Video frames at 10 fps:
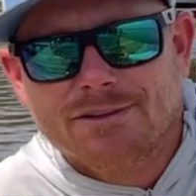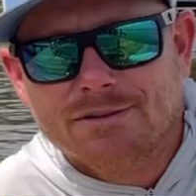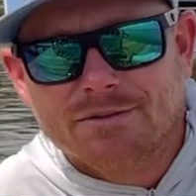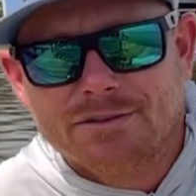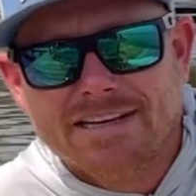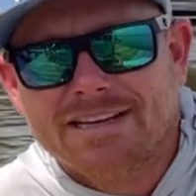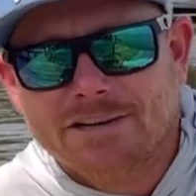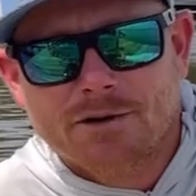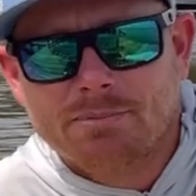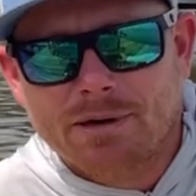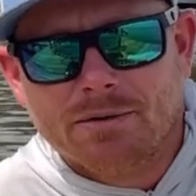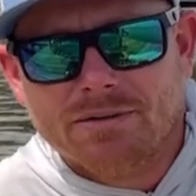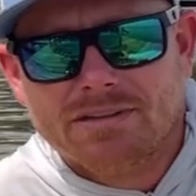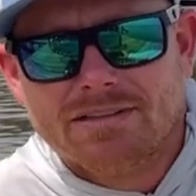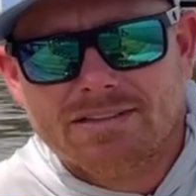to get your boat
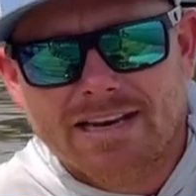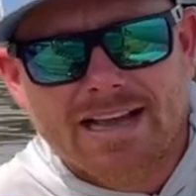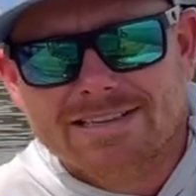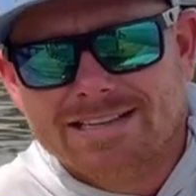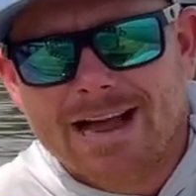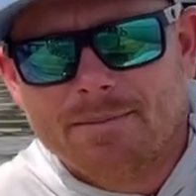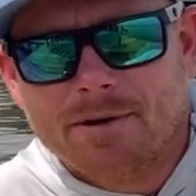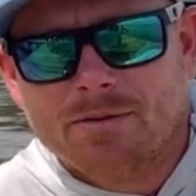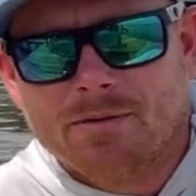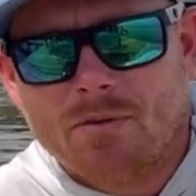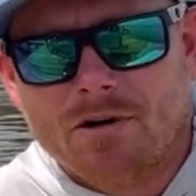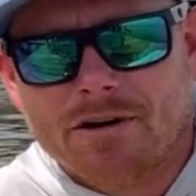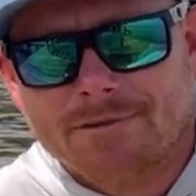the next time you're on the water,